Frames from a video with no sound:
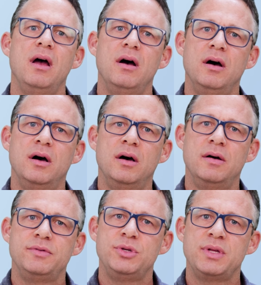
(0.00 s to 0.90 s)

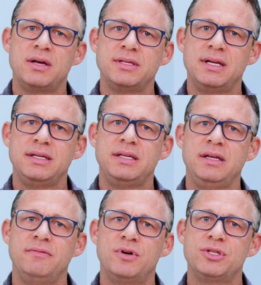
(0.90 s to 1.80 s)
of
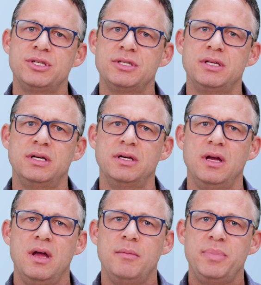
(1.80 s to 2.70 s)
2019 versus the
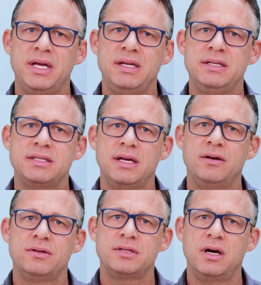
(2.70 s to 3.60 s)
pending
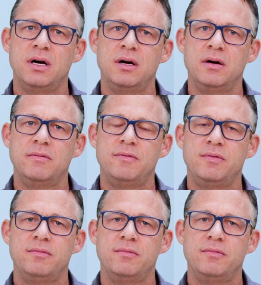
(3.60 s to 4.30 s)
sales of